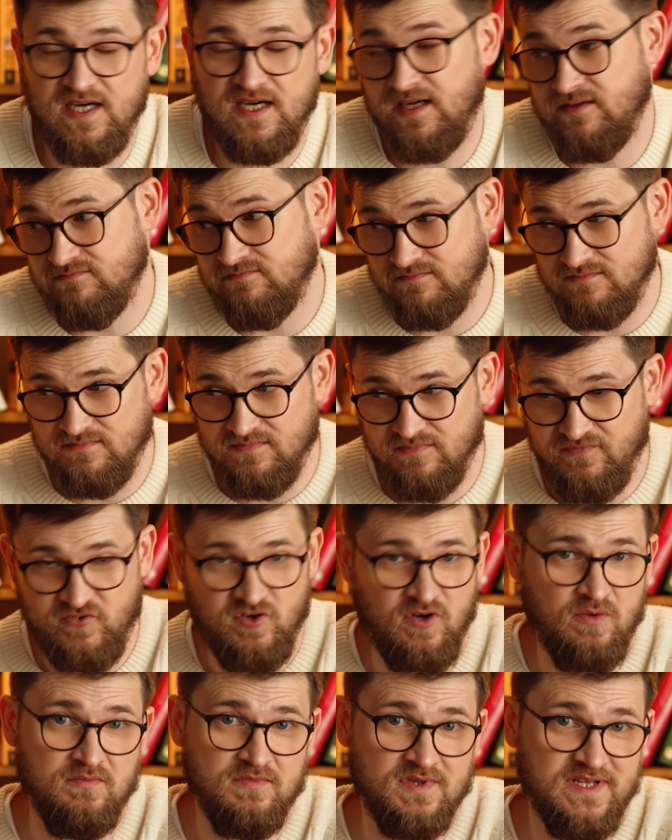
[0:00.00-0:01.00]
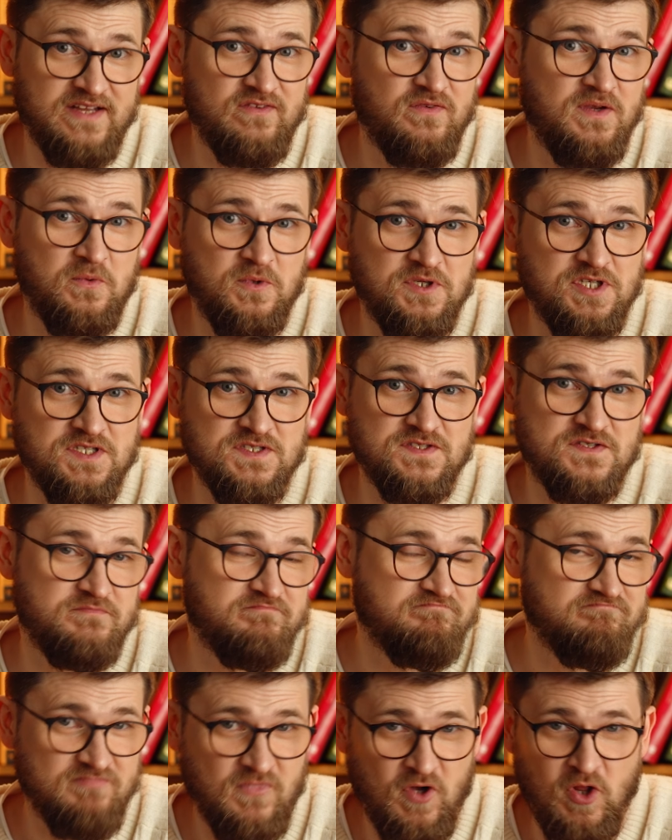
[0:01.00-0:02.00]
I'm from Latvia, which is
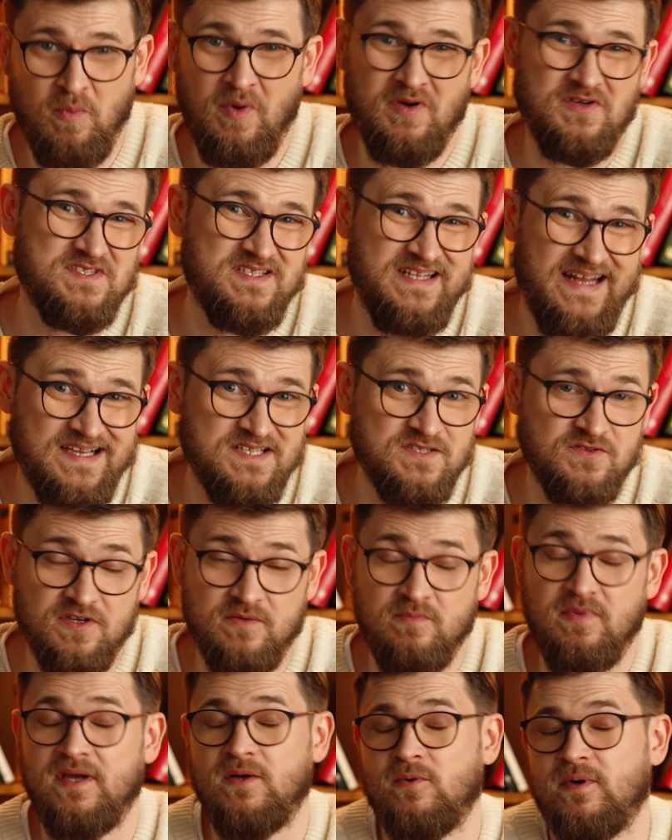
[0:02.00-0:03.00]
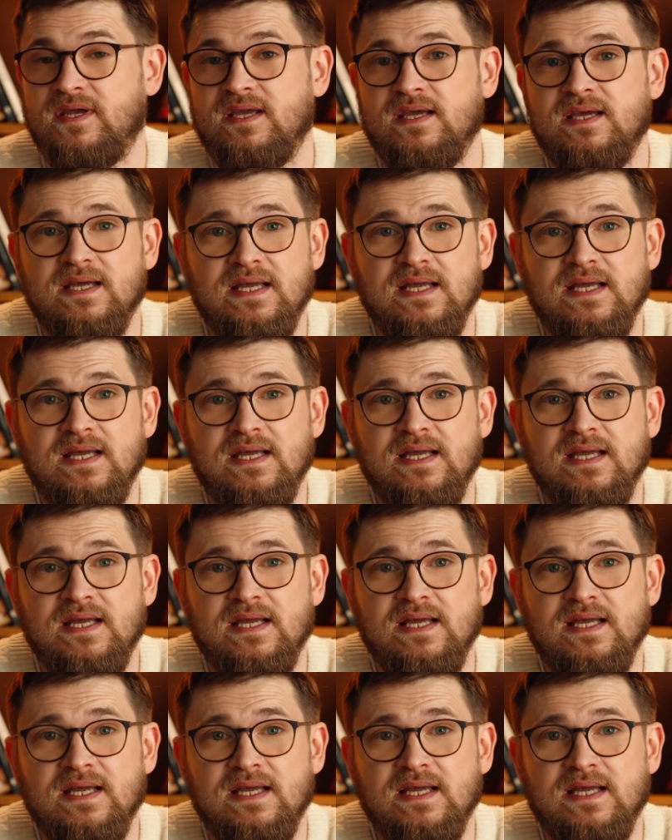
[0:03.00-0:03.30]
almost next to it, by the way.